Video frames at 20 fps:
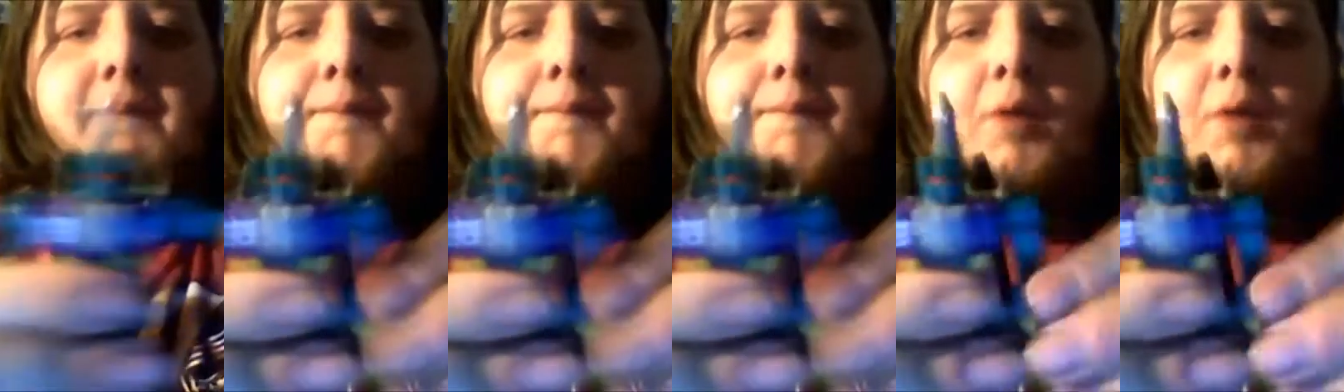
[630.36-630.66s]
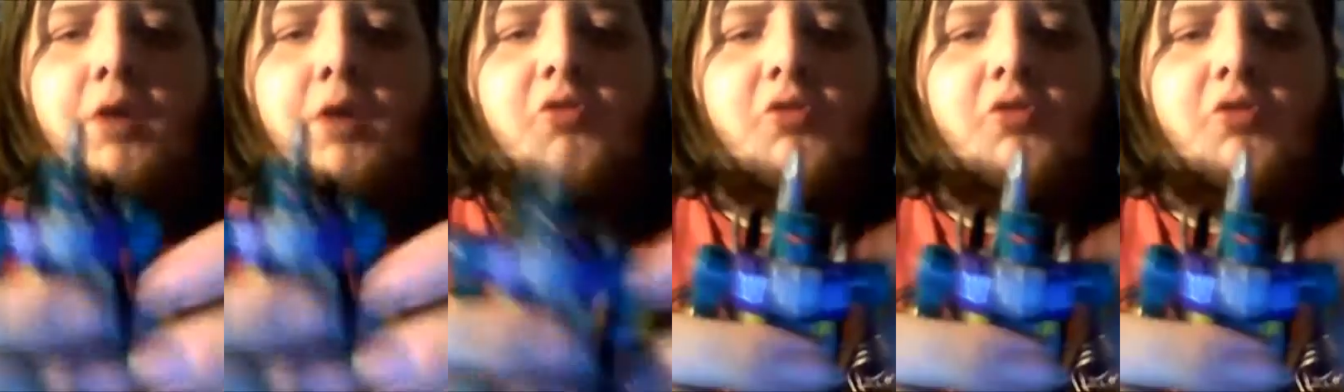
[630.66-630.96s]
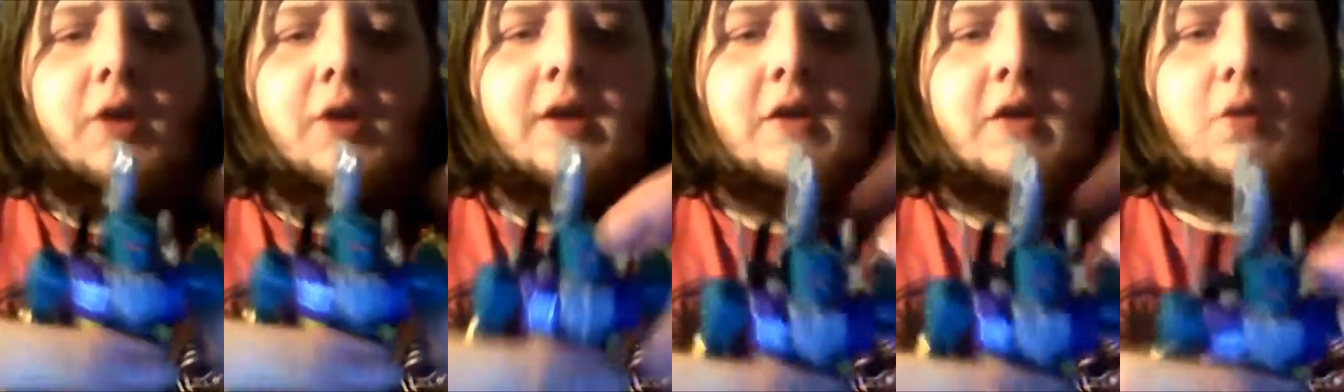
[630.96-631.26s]
ball
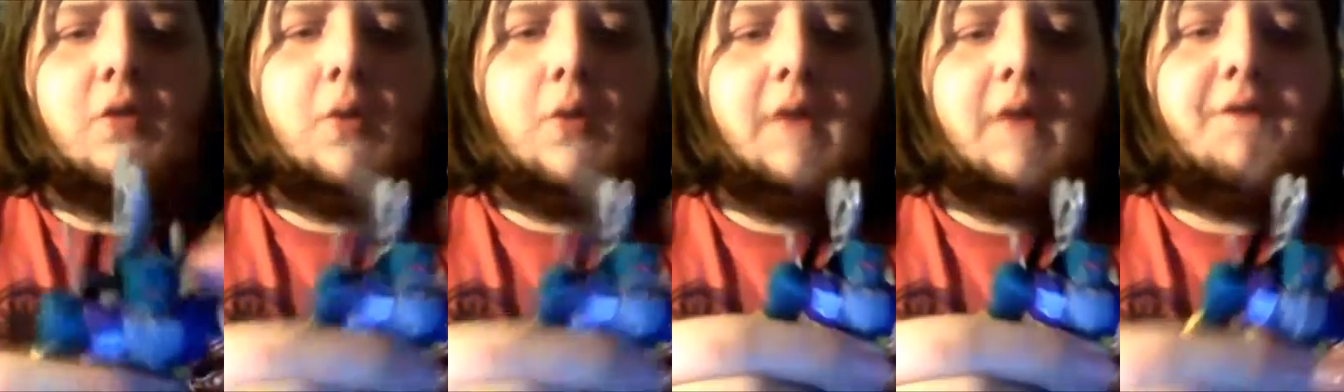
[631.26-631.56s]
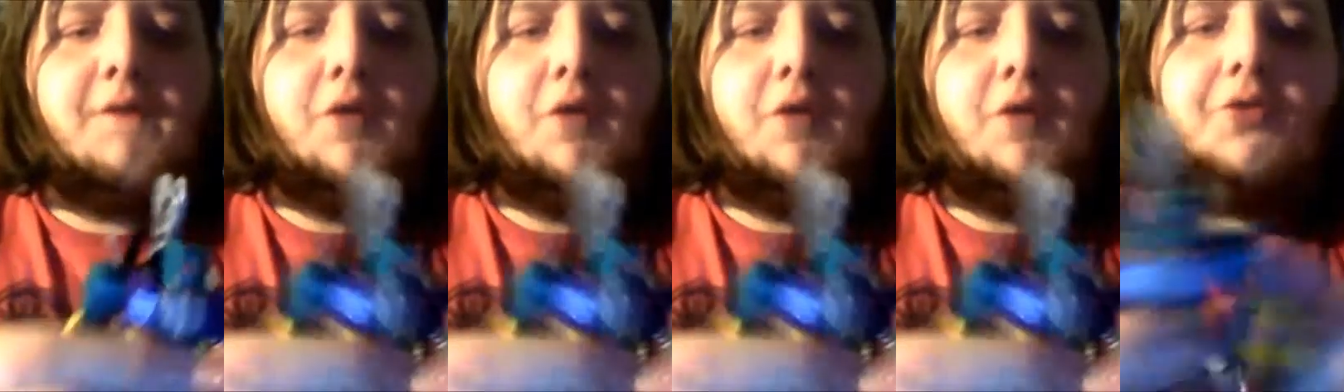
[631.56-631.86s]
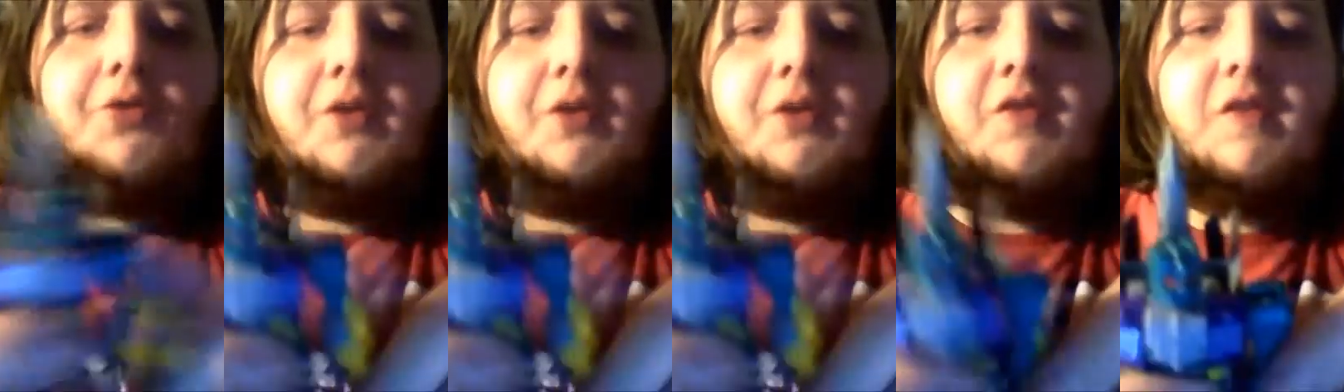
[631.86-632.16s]
joint, can do a full
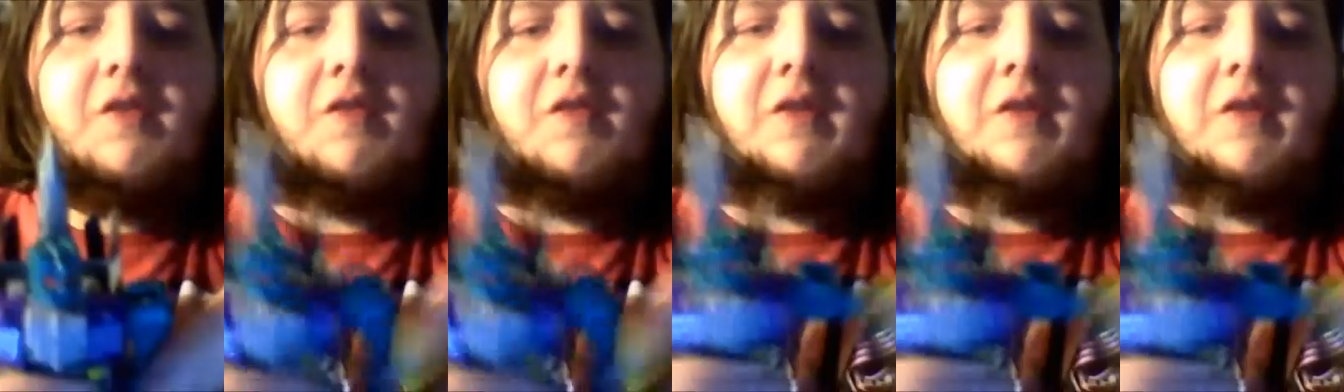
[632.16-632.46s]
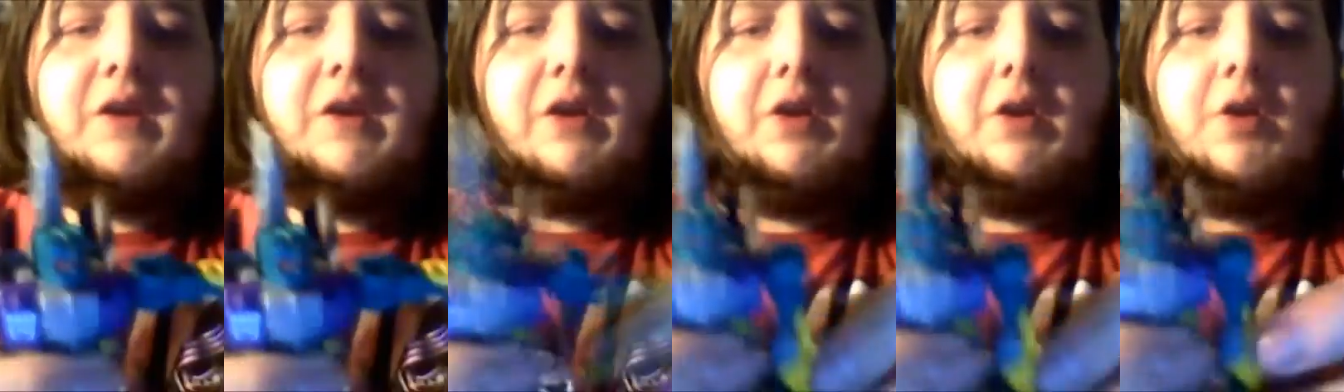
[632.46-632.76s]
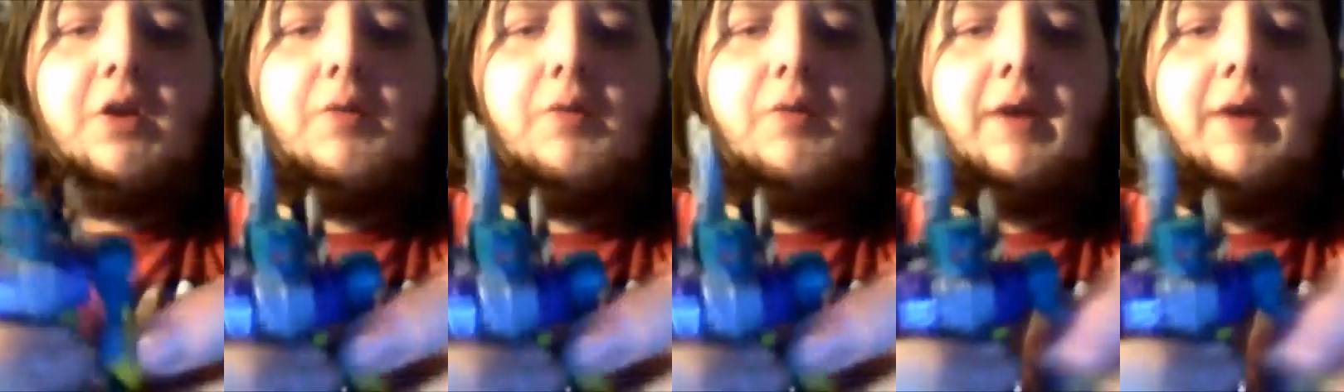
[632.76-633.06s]
360, can
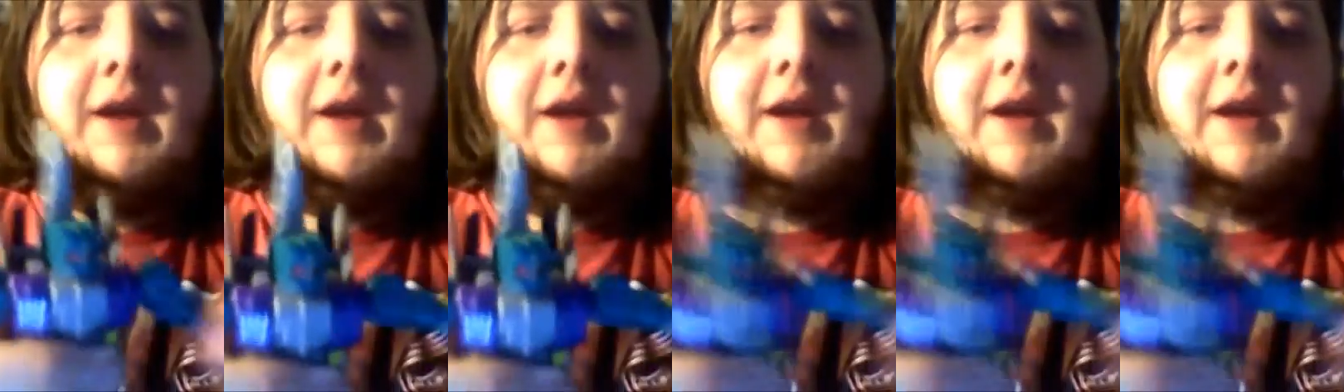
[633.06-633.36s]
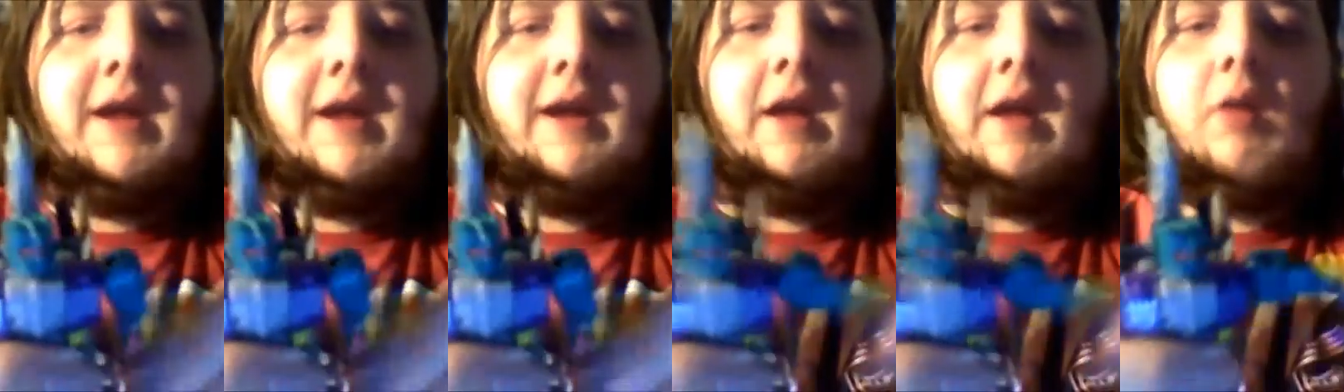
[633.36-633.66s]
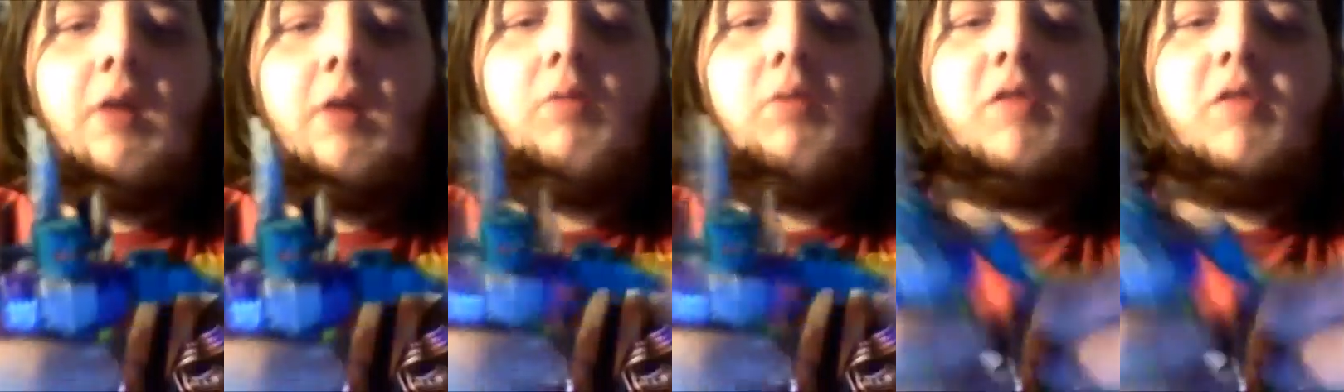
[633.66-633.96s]
go in and
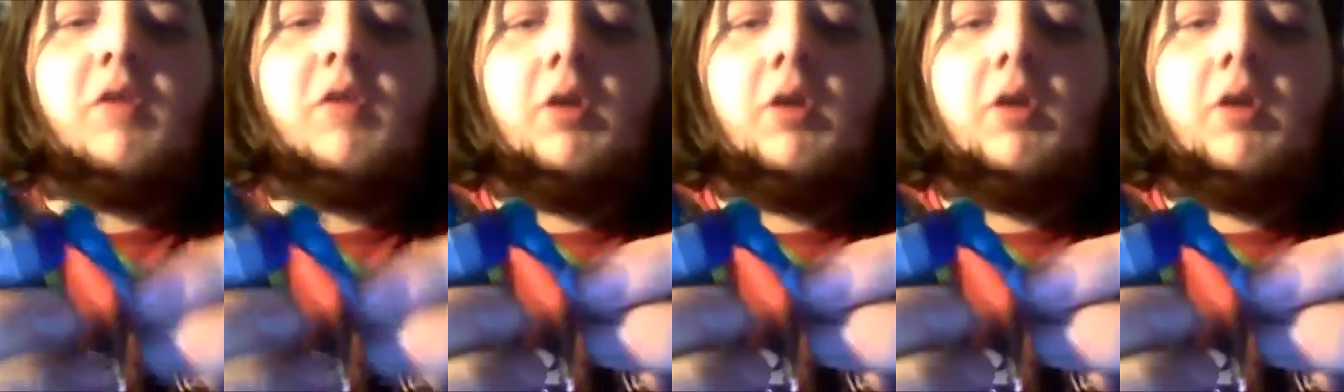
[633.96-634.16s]
out.